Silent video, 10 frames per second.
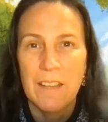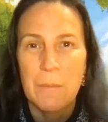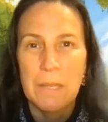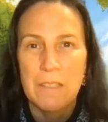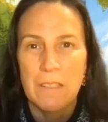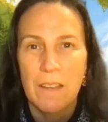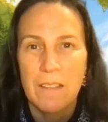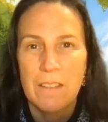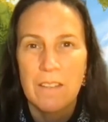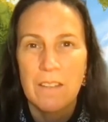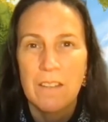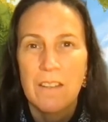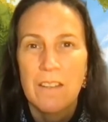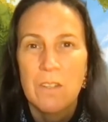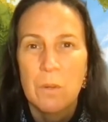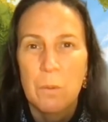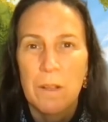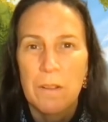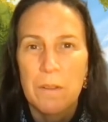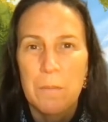am excited to
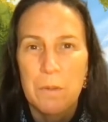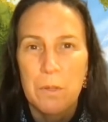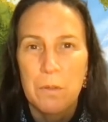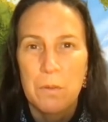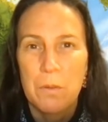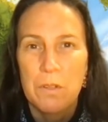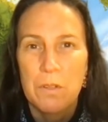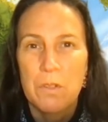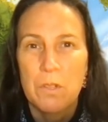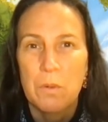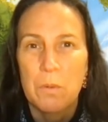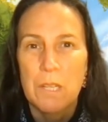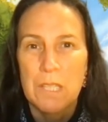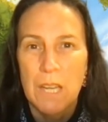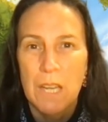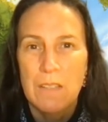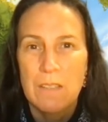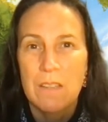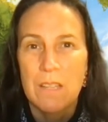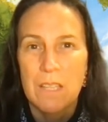welcome you to attend
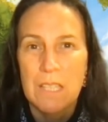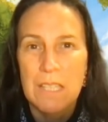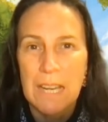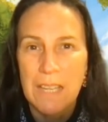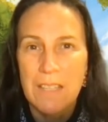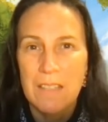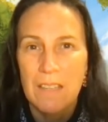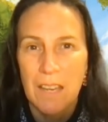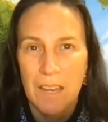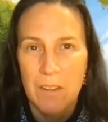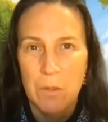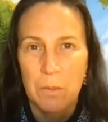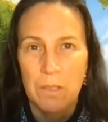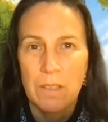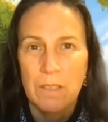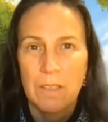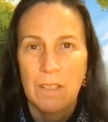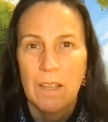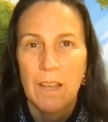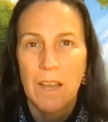the second annual
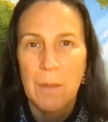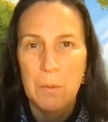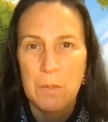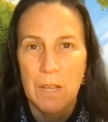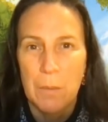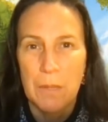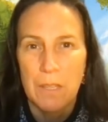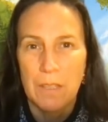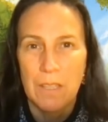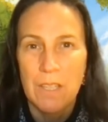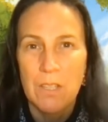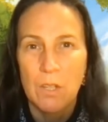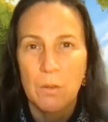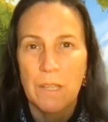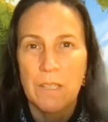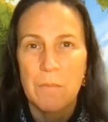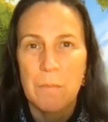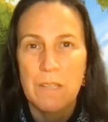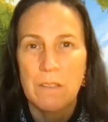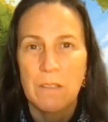Abu Dhabi Integrated
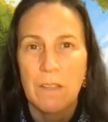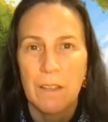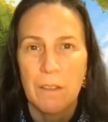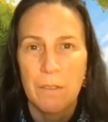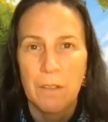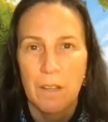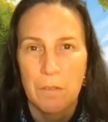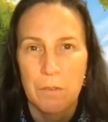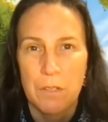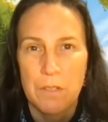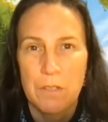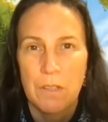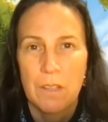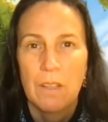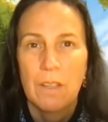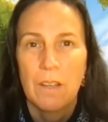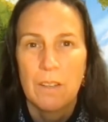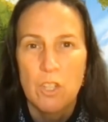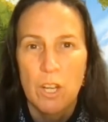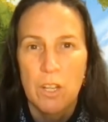Mental Health Conference on
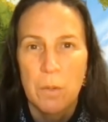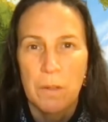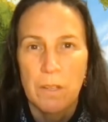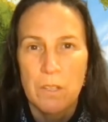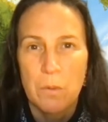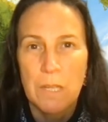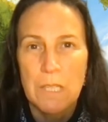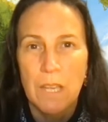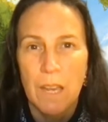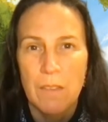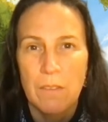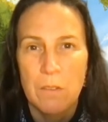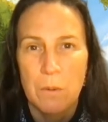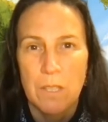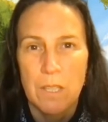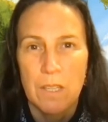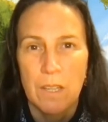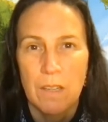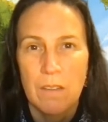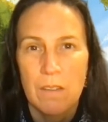January 28th and
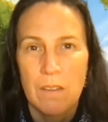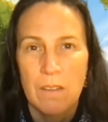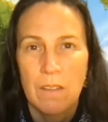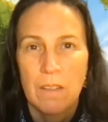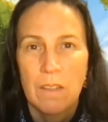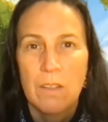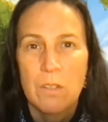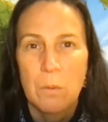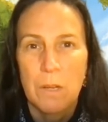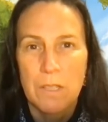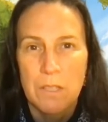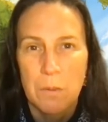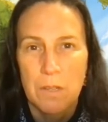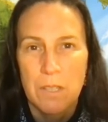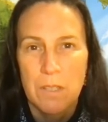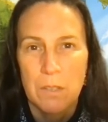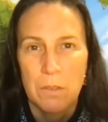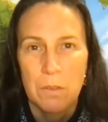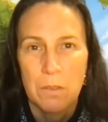29th, 2022.